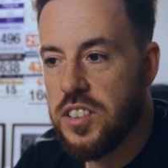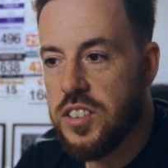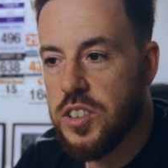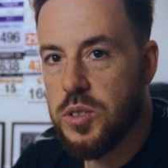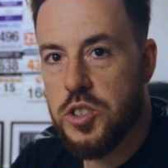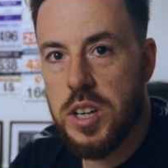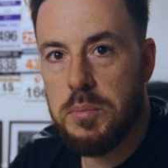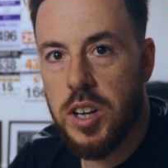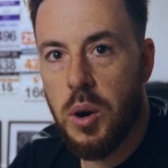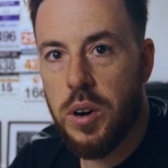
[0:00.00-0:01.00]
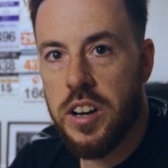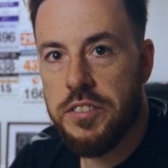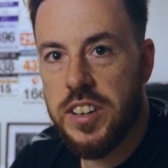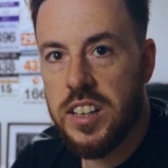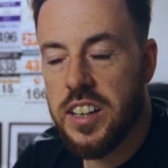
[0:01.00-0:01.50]
new gym goer
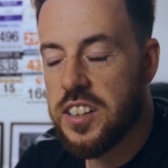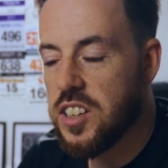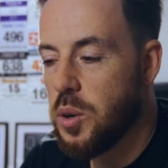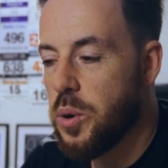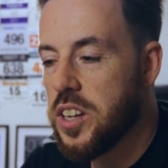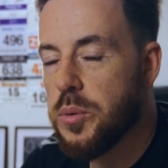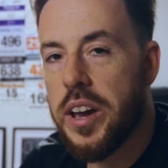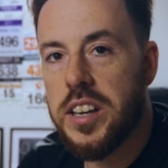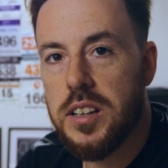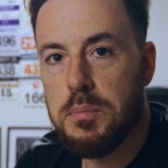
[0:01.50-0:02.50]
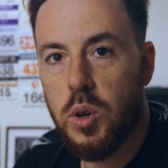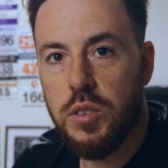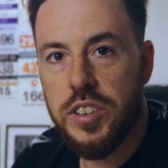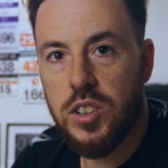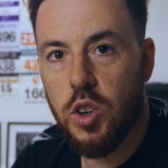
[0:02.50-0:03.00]
feeling, you know, where you ache
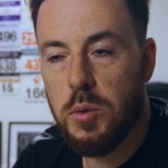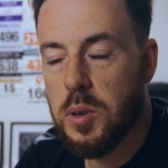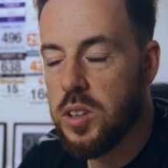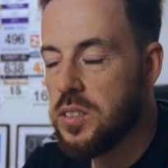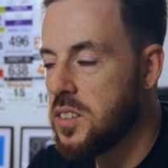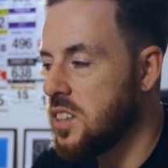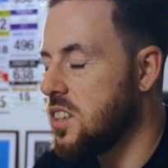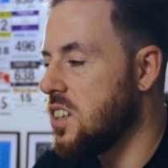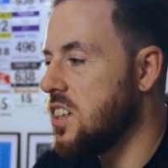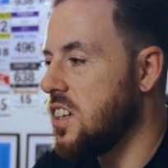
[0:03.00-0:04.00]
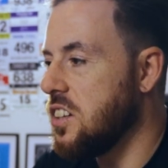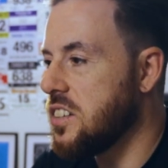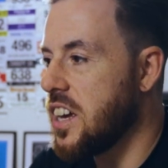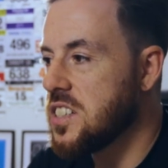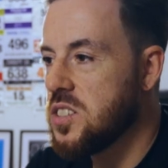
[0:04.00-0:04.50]
more than normal and it
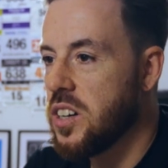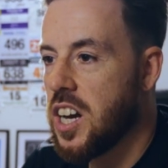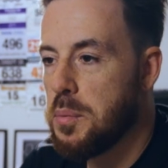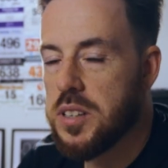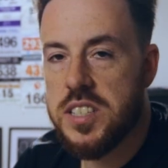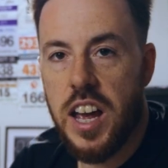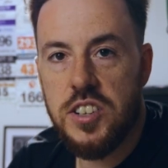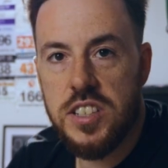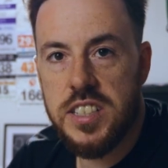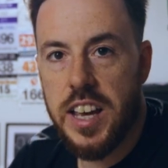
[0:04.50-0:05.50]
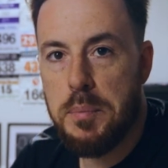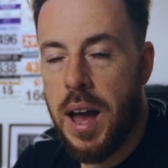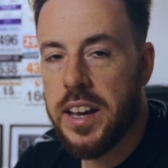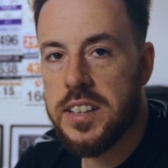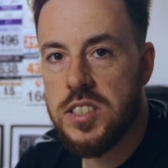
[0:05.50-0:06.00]
takes you a couple of sessions to get
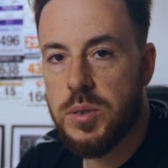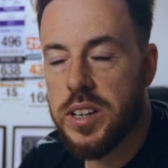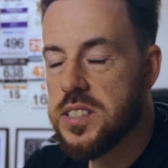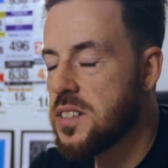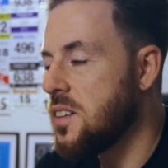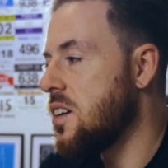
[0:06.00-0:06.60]
back into it,